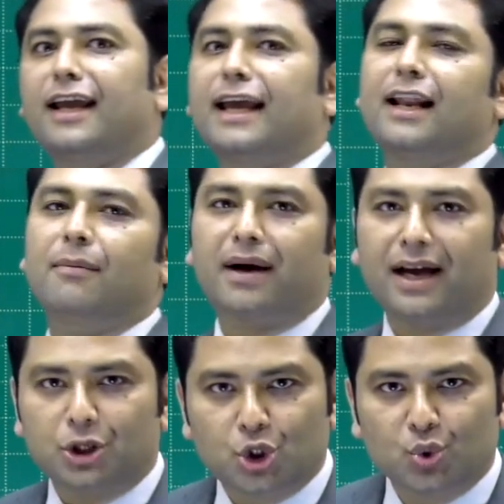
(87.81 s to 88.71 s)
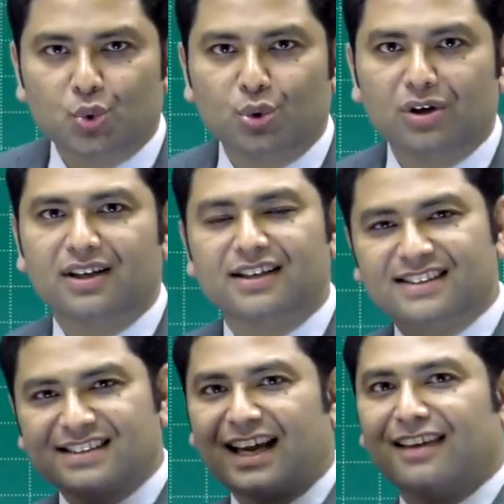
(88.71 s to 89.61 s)
L by 2
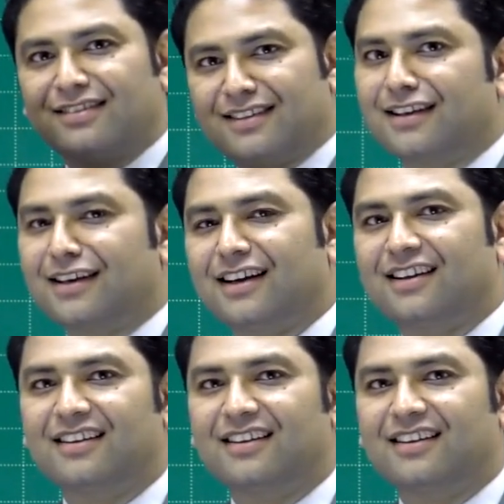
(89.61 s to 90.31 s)
sine theta.